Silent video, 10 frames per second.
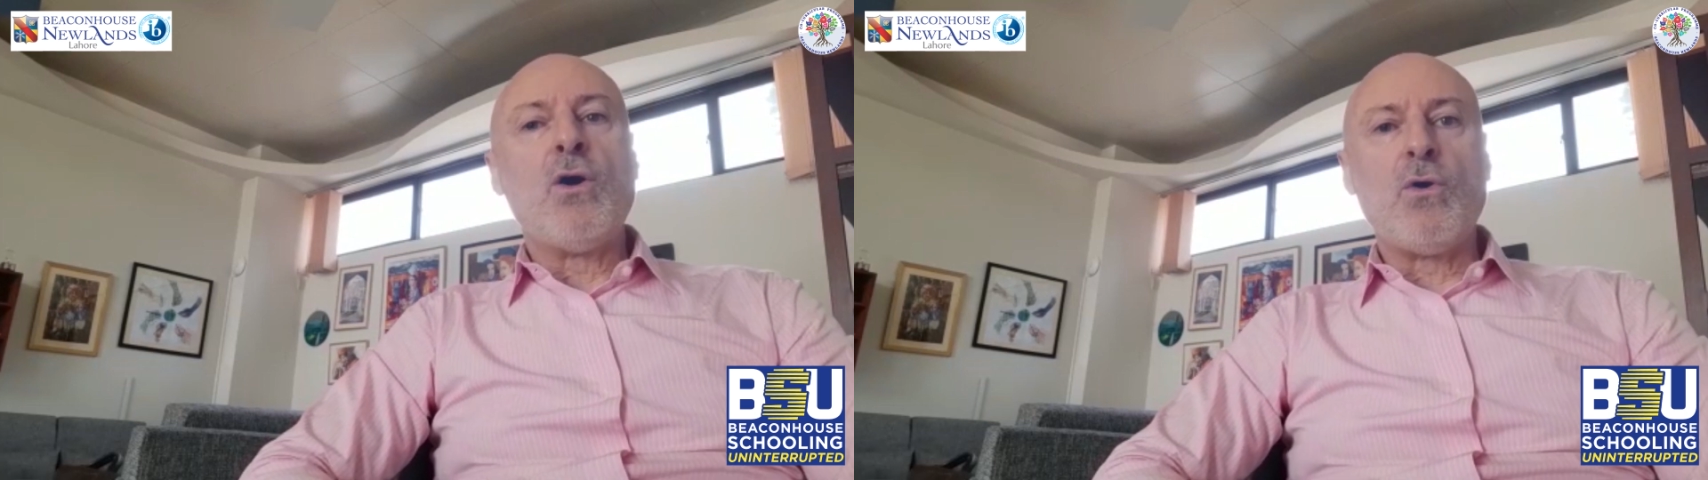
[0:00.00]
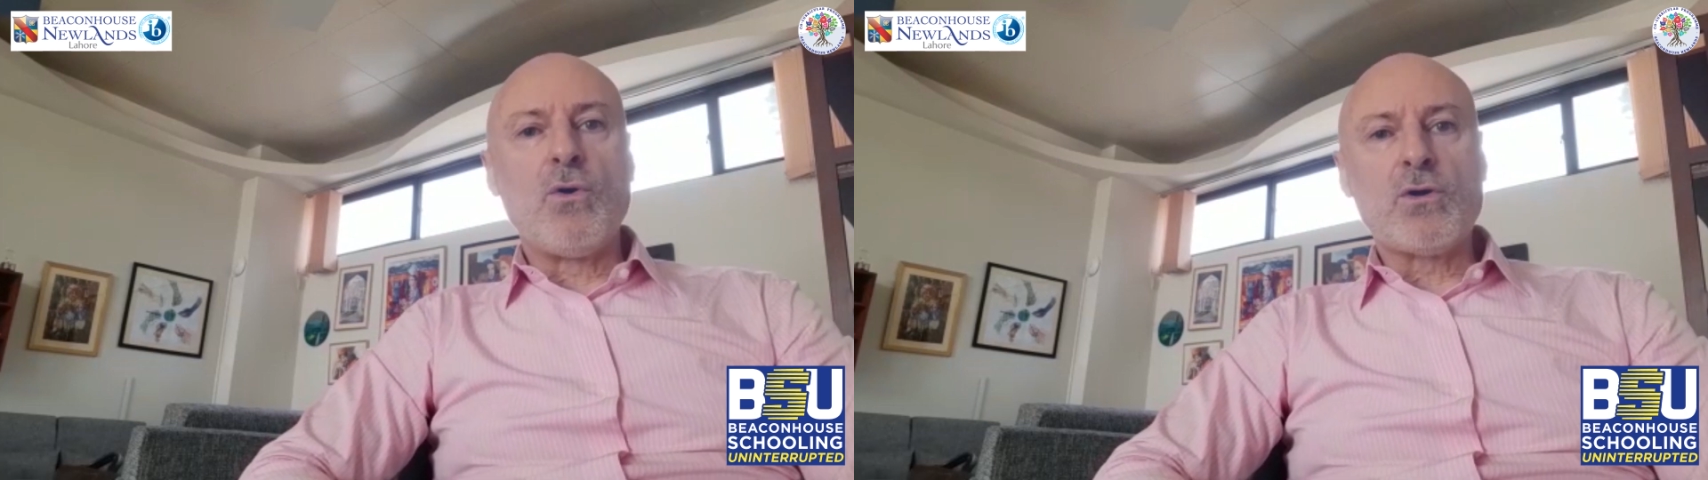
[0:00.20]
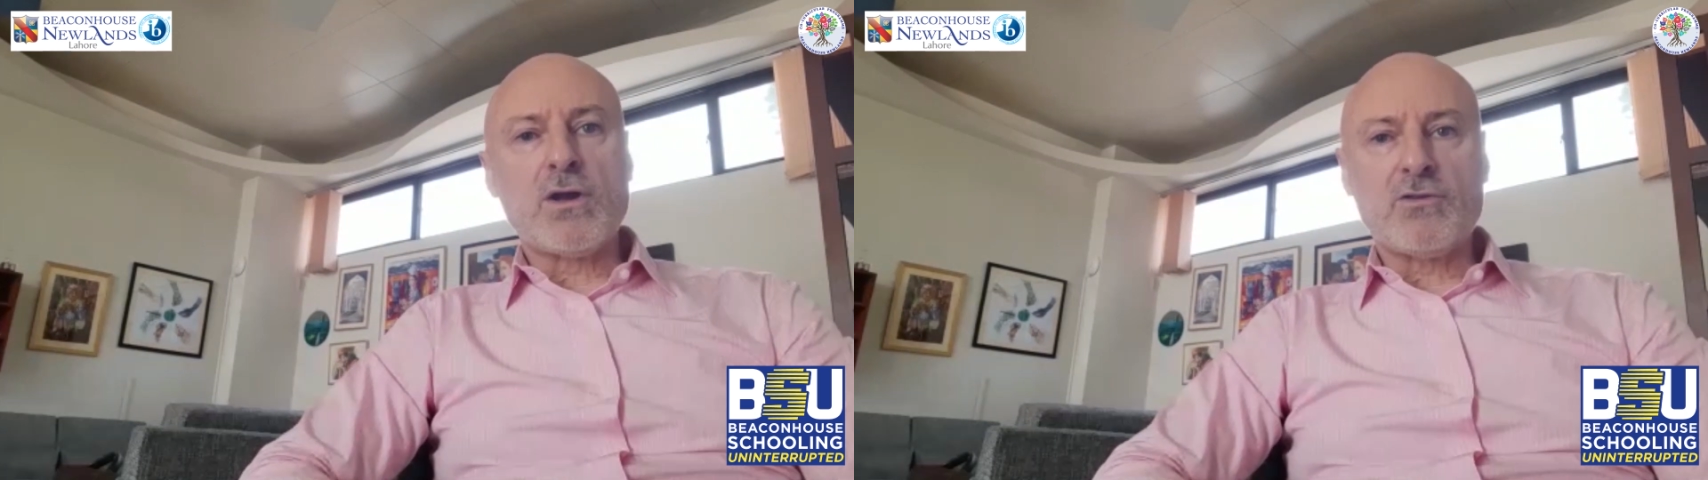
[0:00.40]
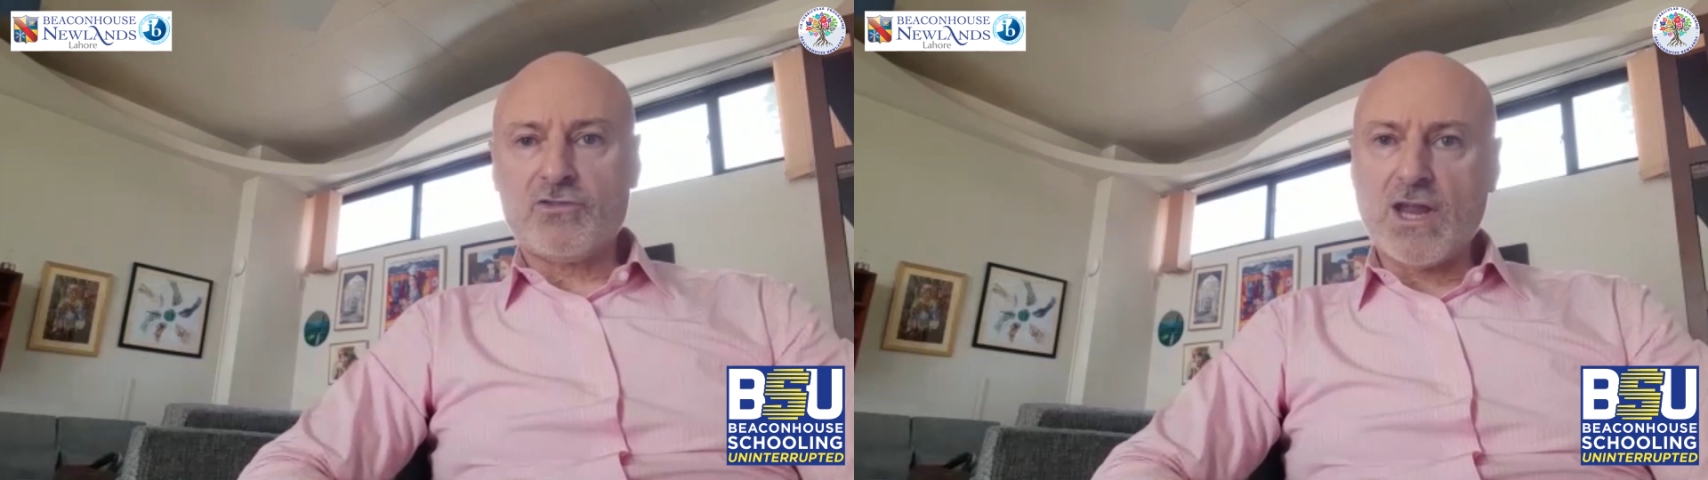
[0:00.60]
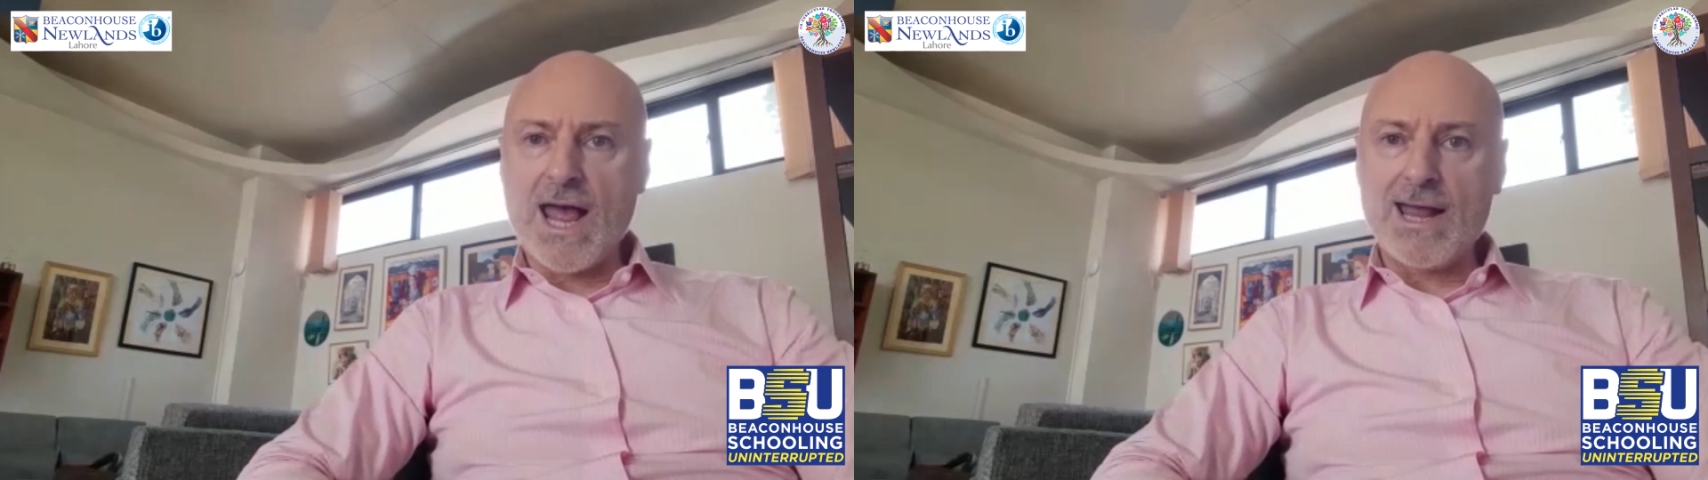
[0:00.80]

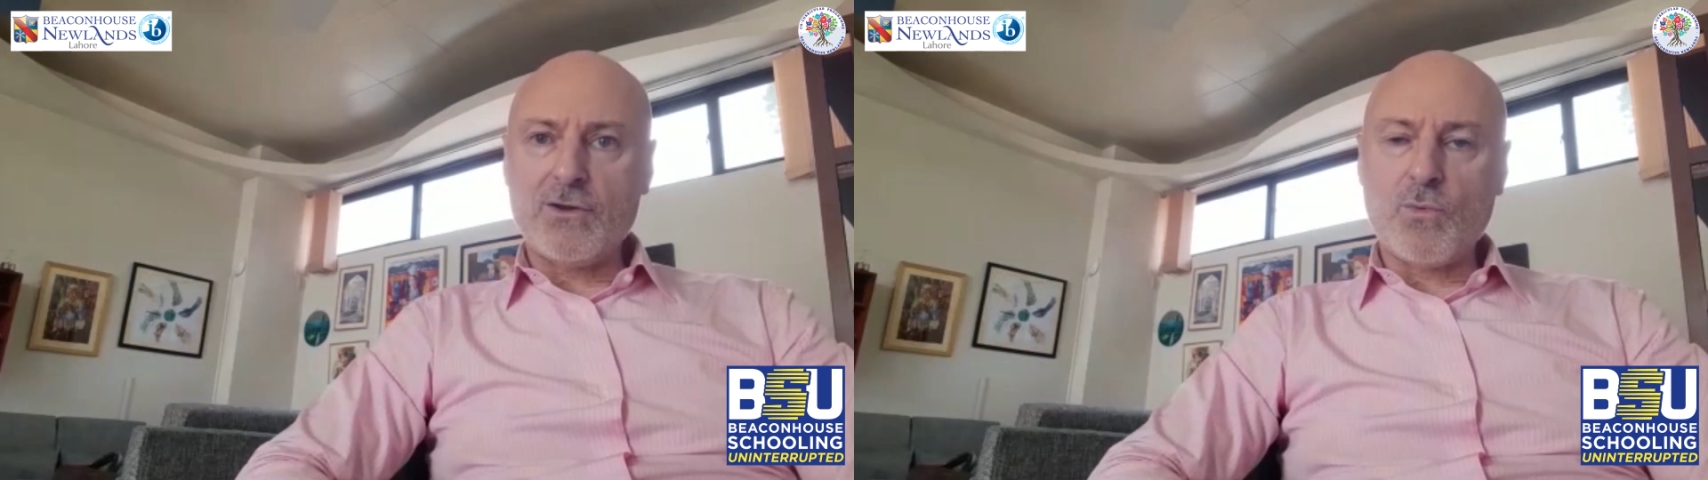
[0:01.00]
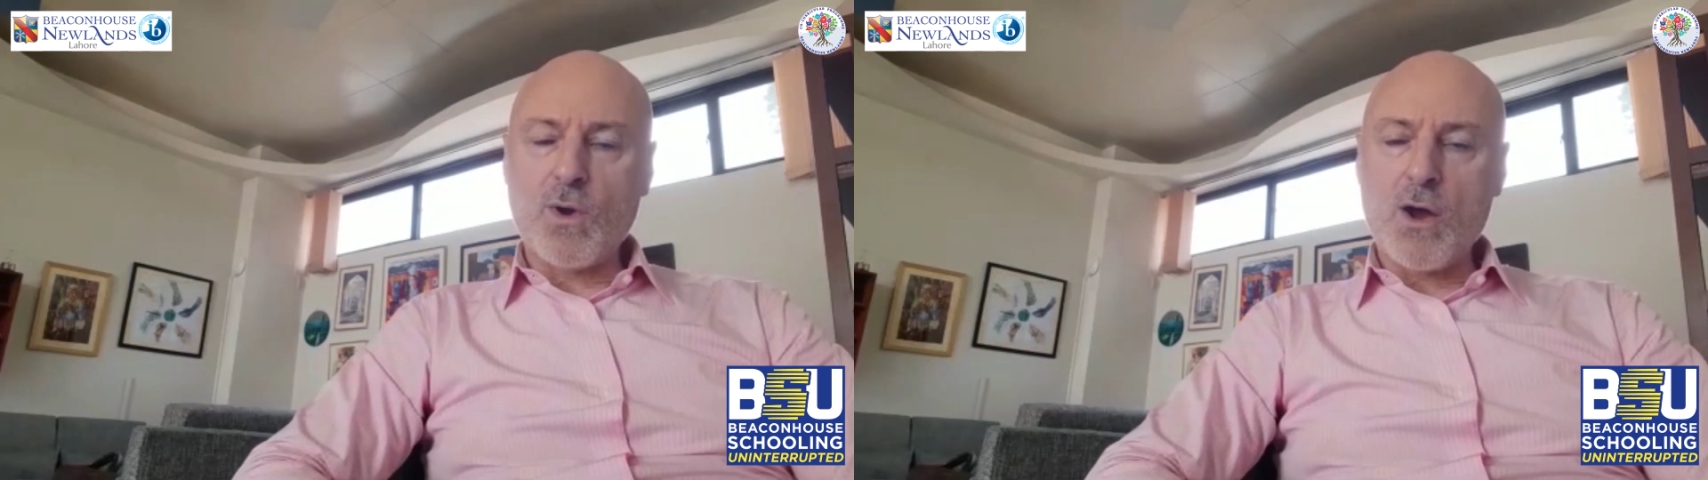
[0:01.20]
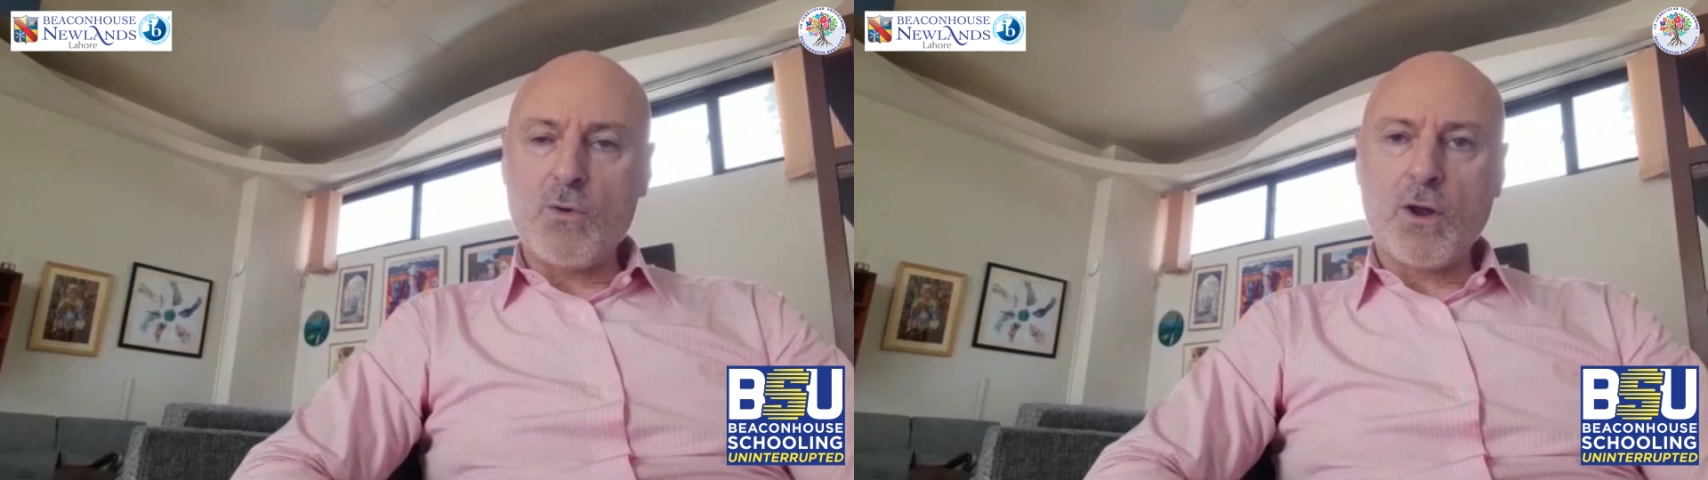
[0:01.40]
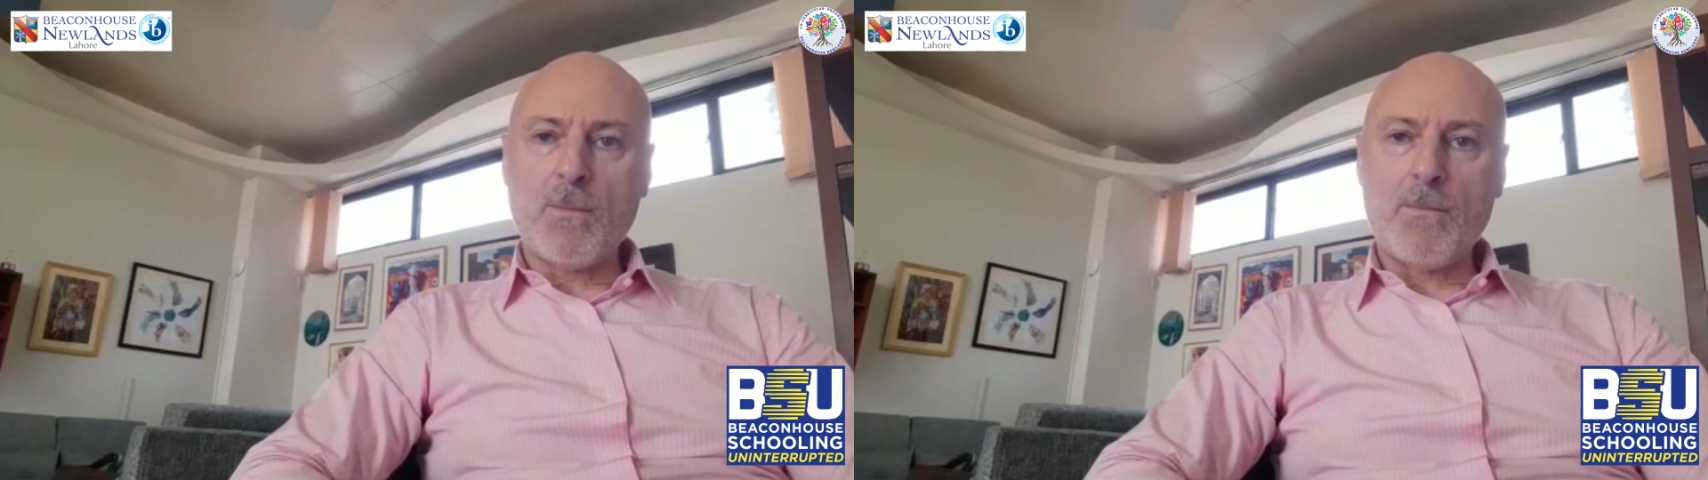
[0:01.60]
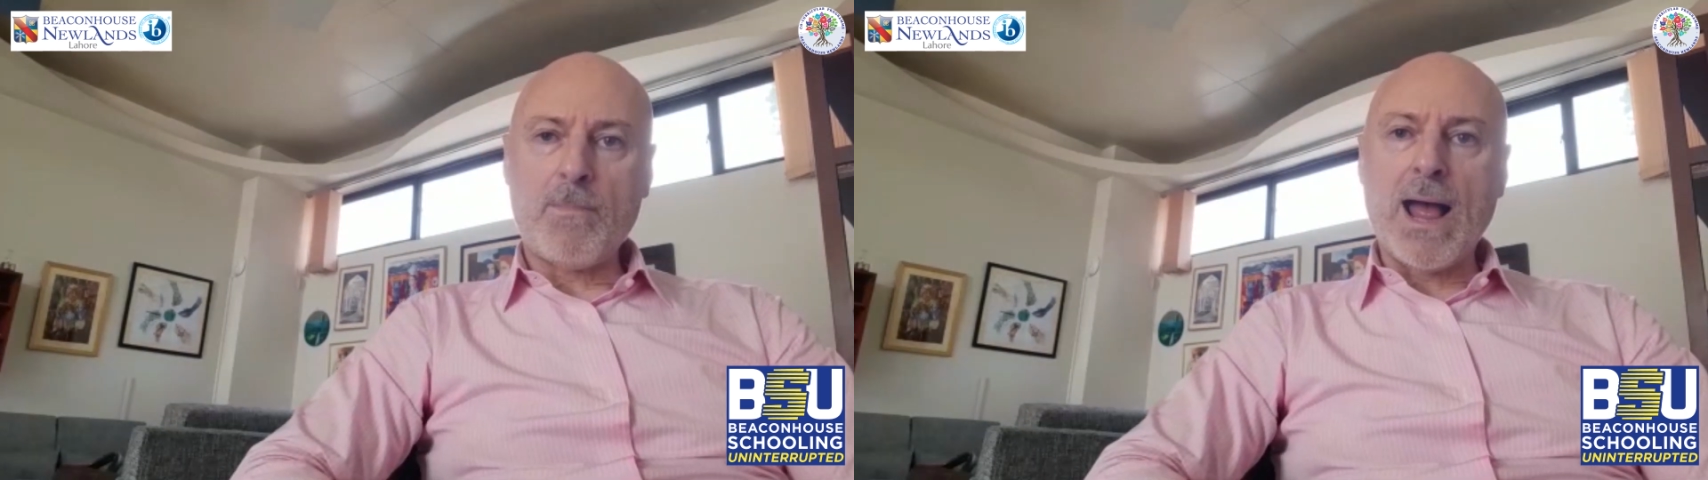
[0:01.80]
August and
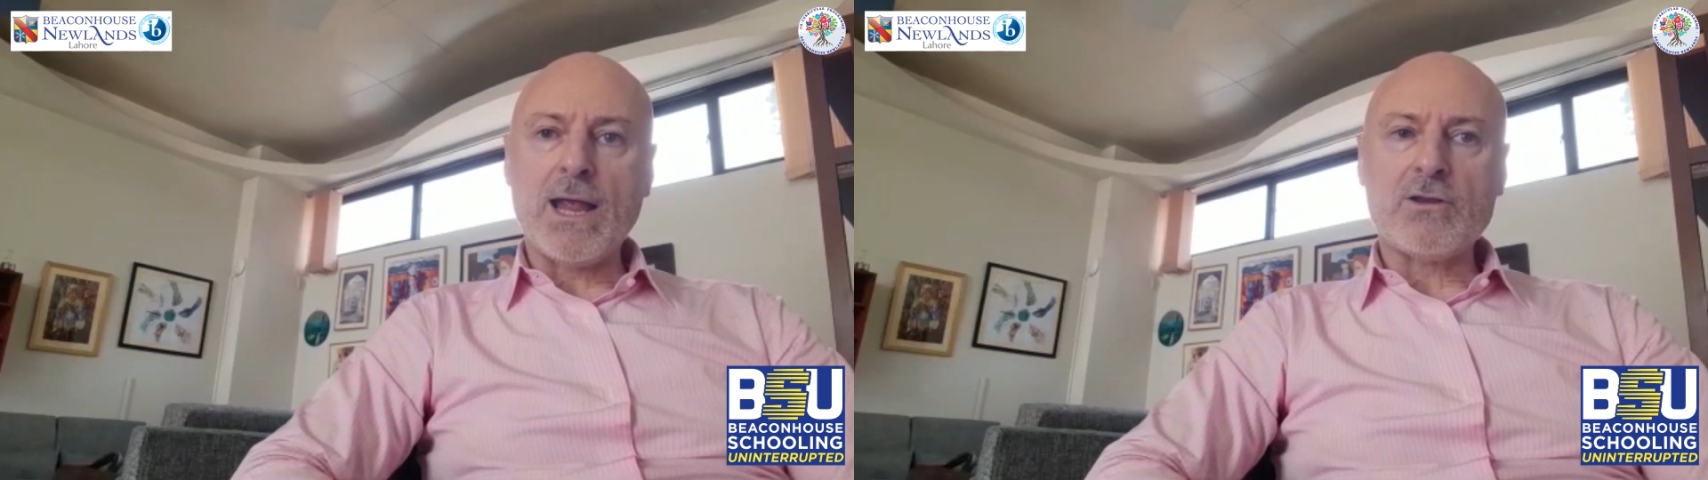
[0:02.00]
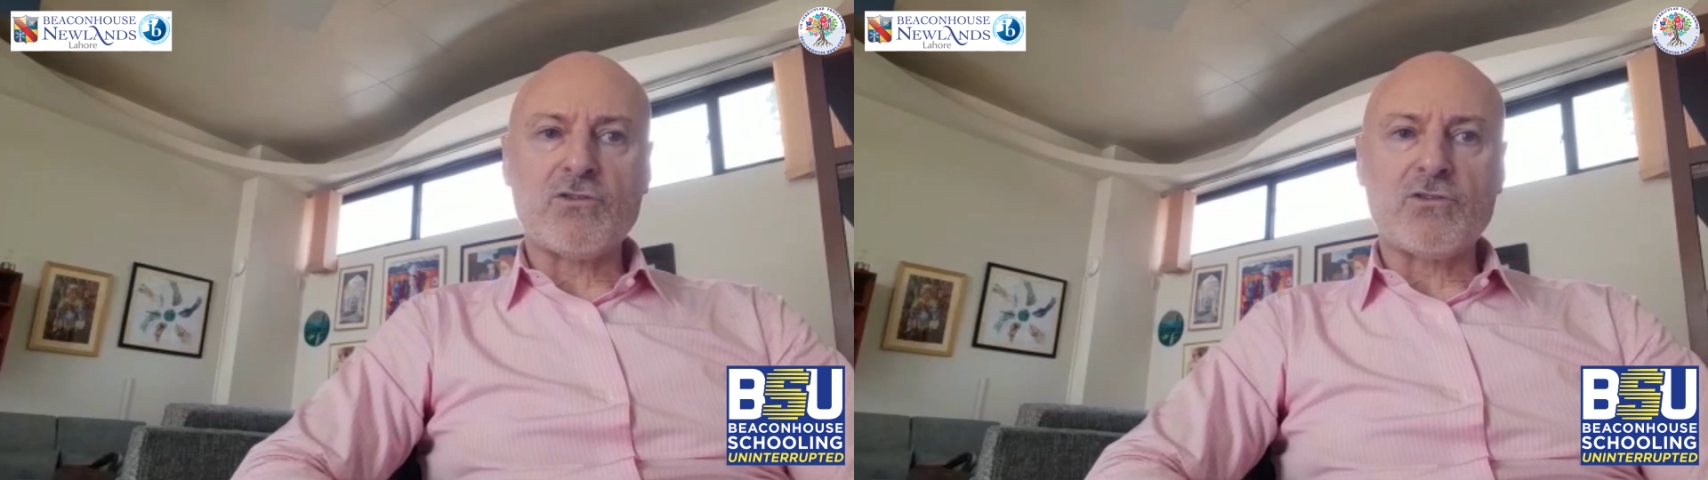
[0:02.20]
welcome back